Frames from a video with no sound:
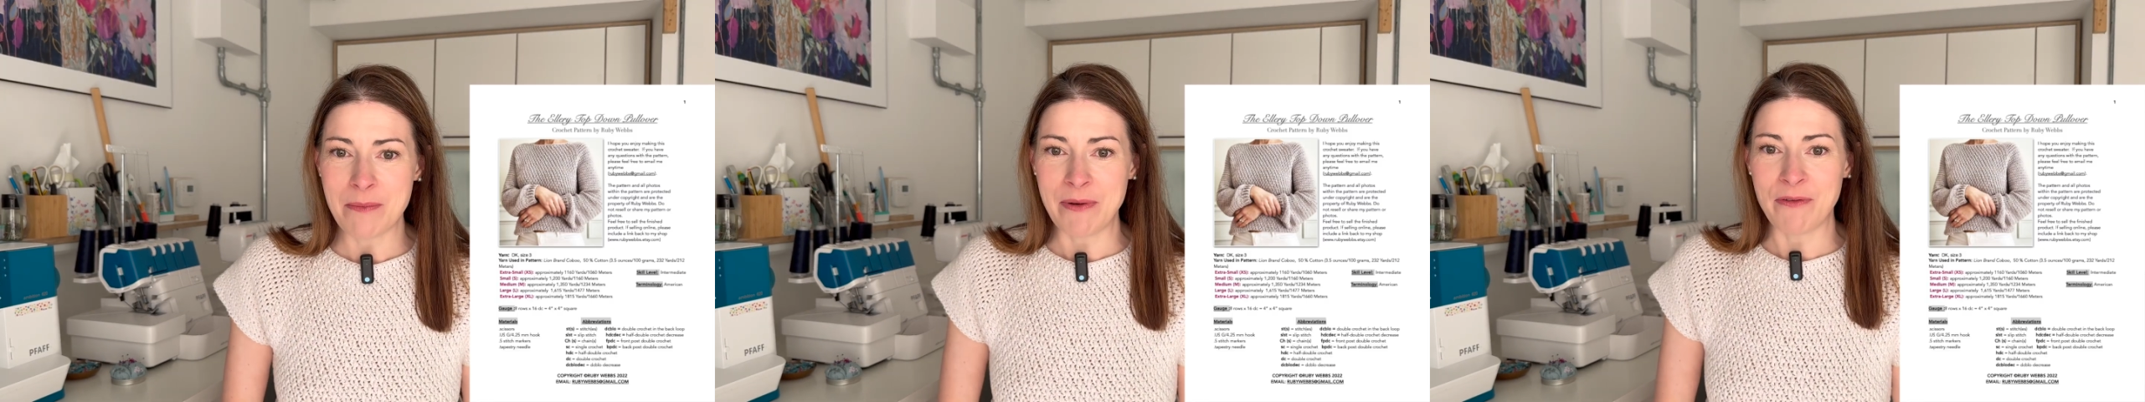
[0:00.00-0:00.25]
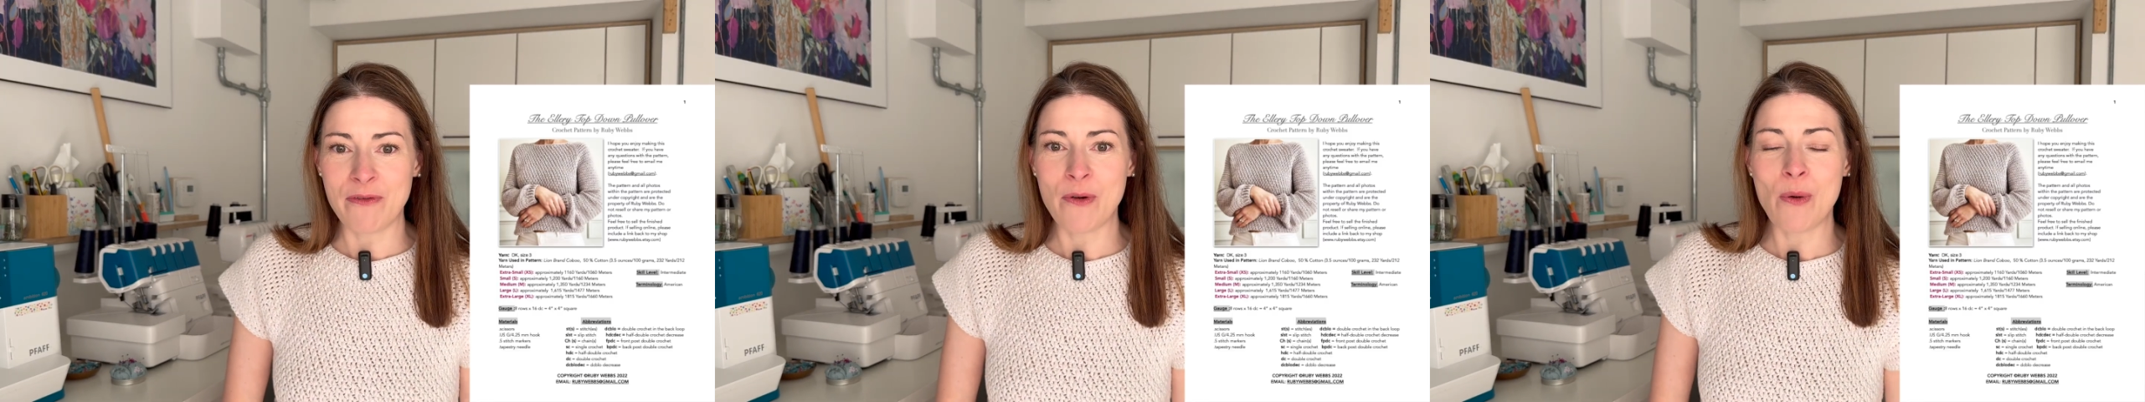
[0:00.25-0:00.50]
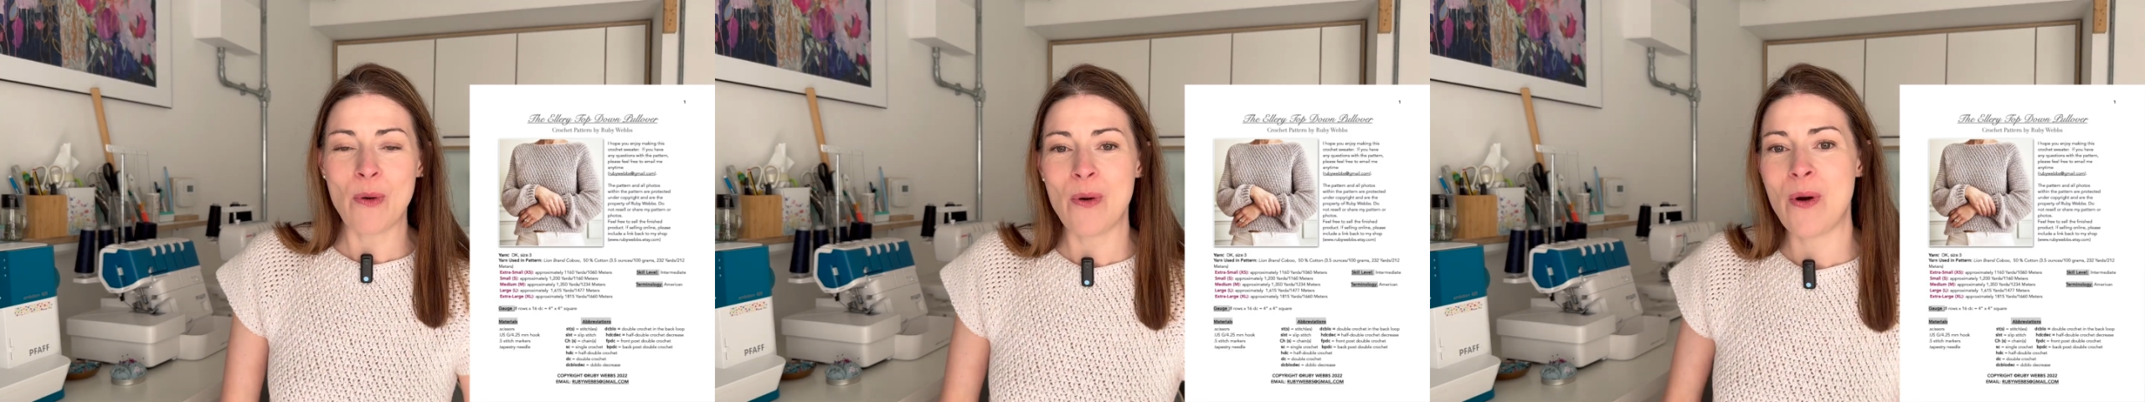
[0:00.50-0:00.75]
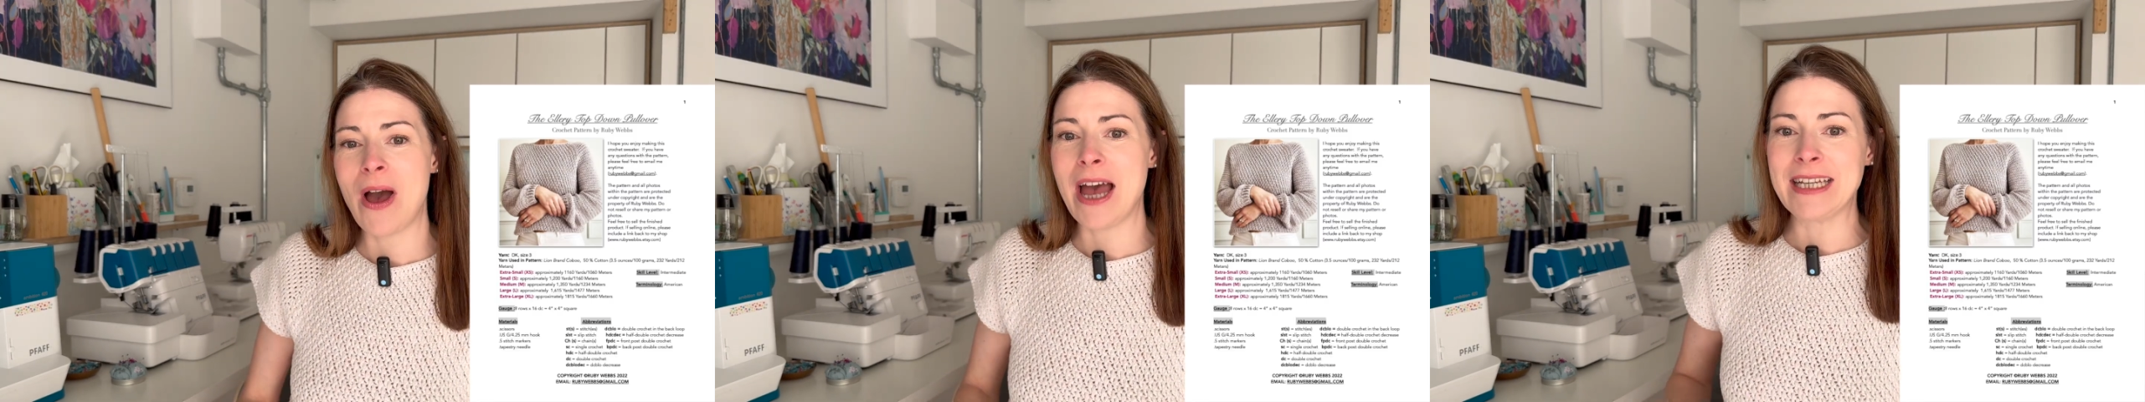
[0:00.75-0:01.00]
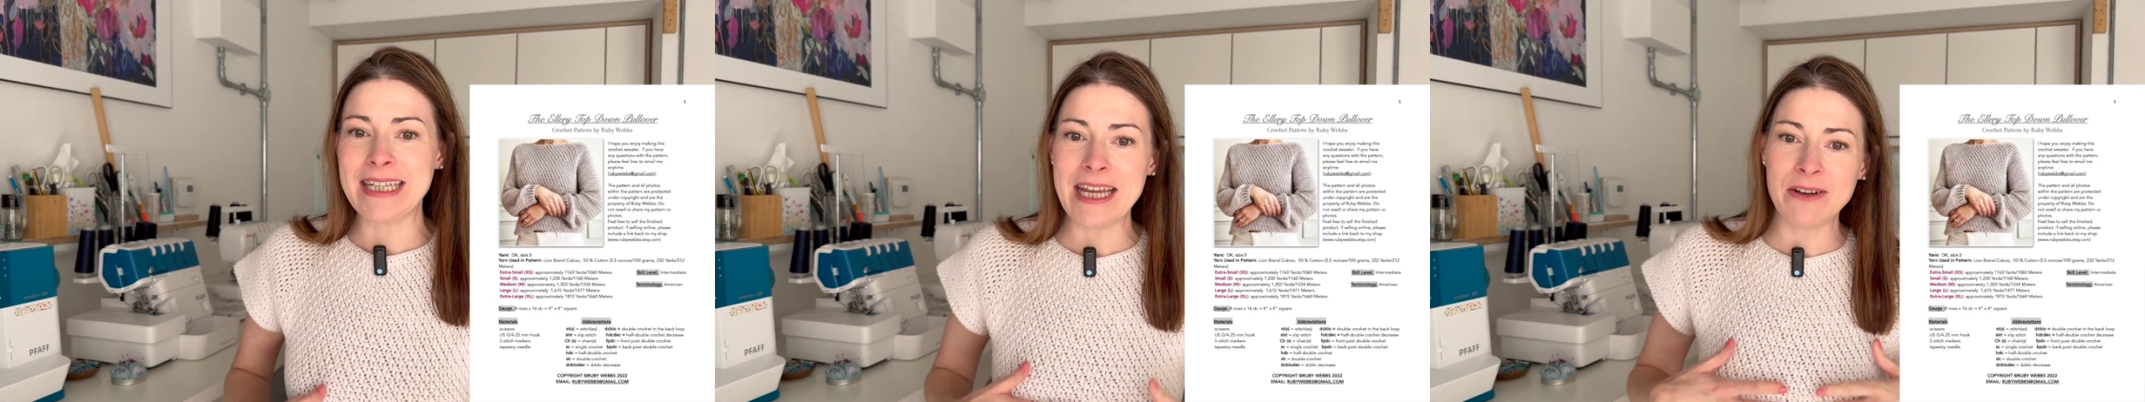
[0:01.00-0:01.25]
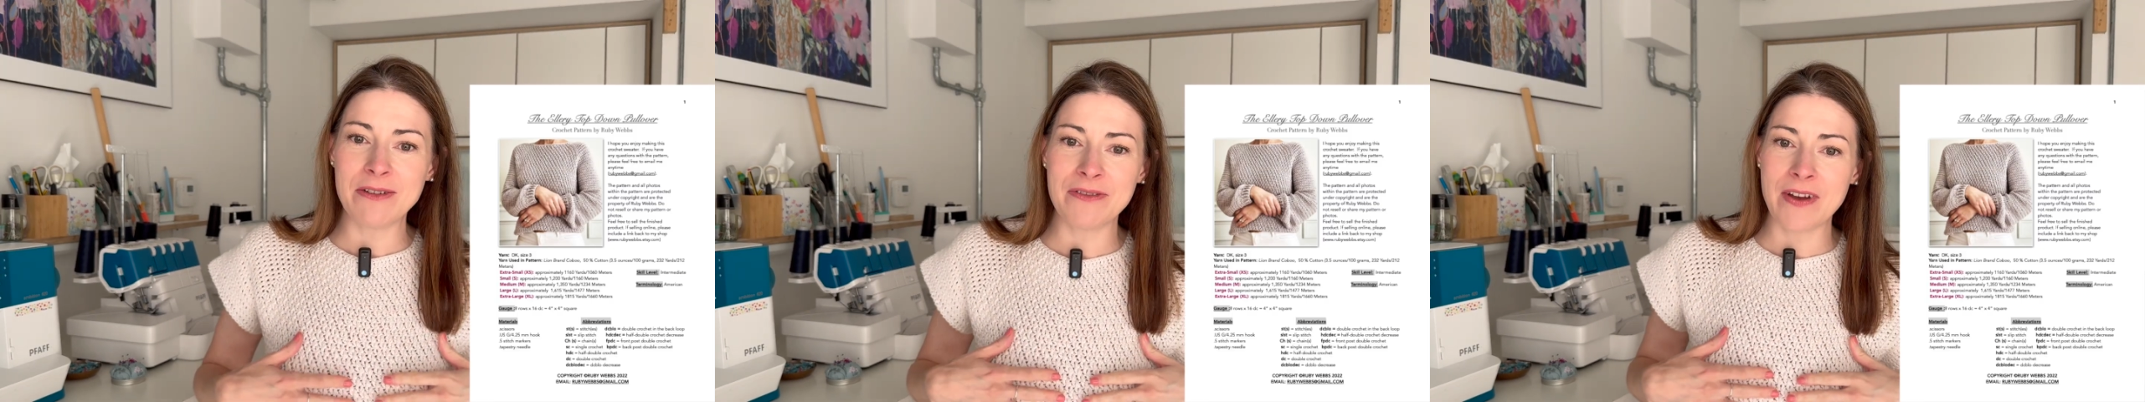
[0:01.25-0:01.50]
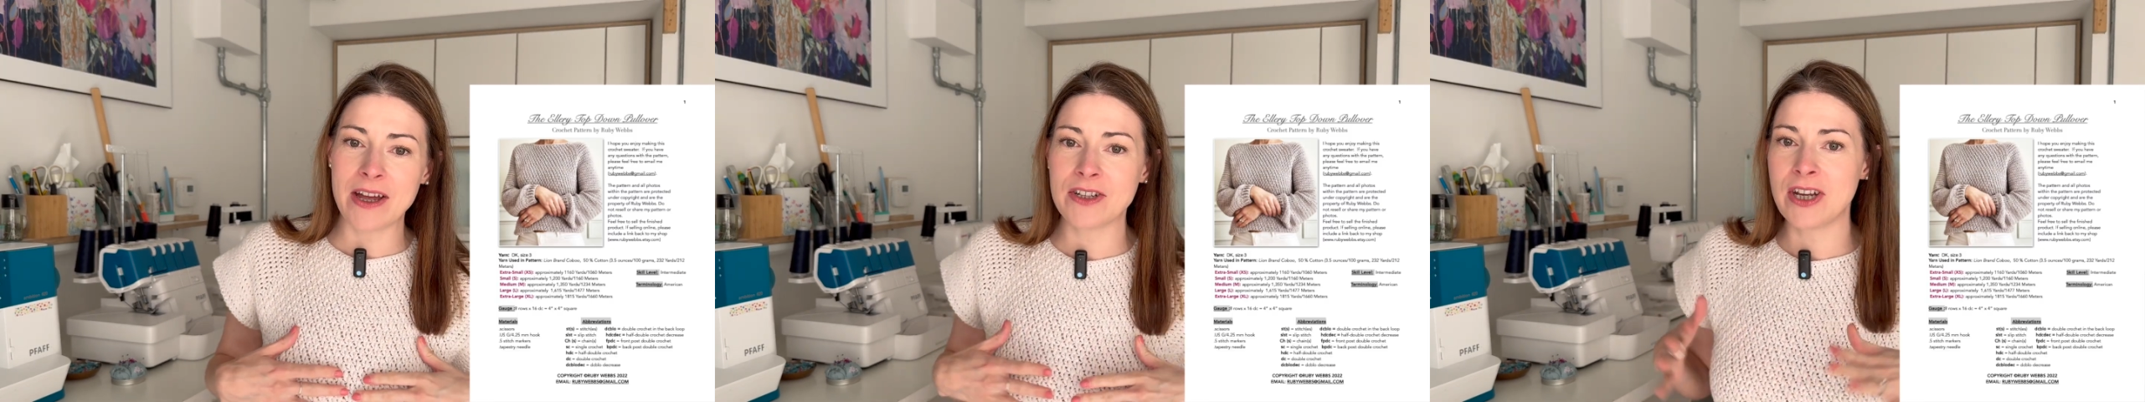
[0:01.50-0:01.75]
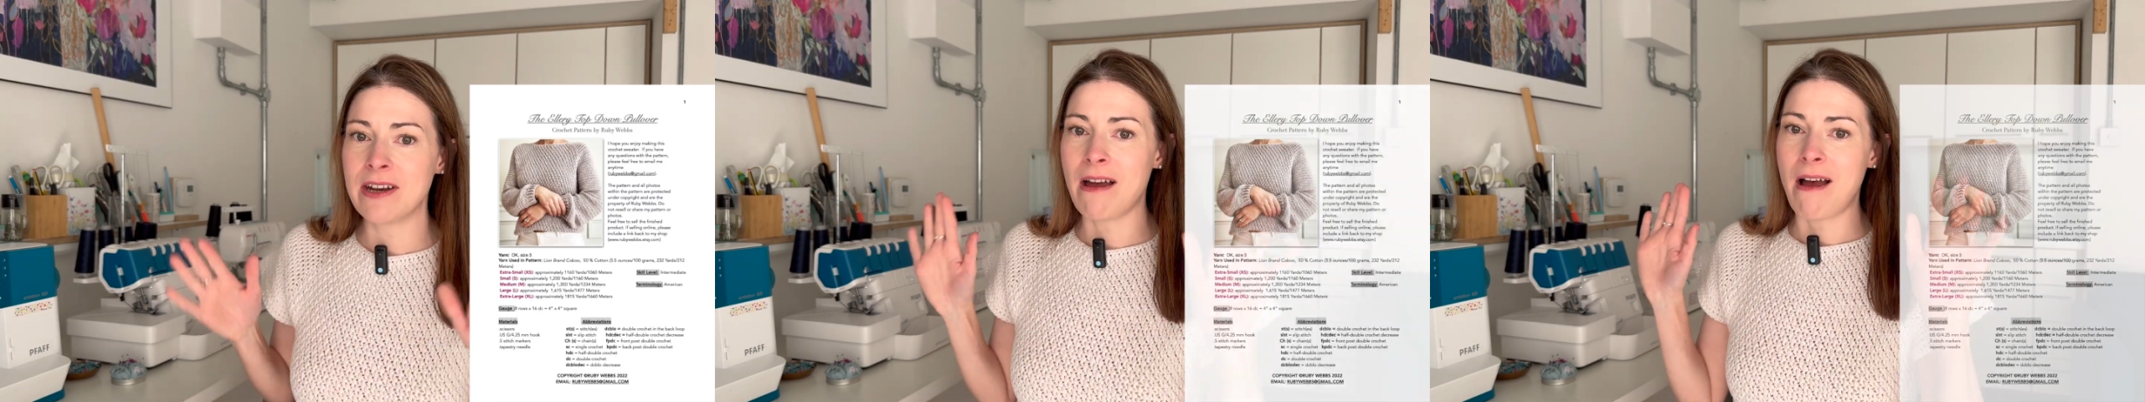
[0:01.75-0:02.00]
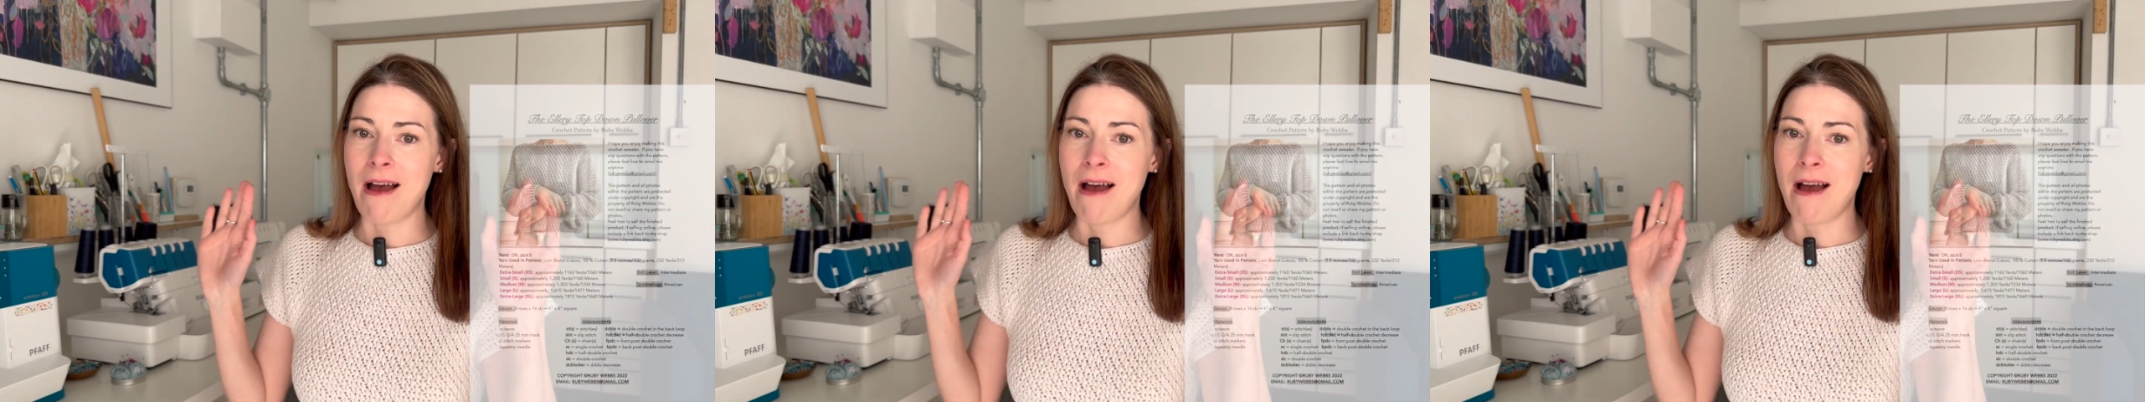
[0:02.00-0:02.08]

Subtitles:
before, a teal version.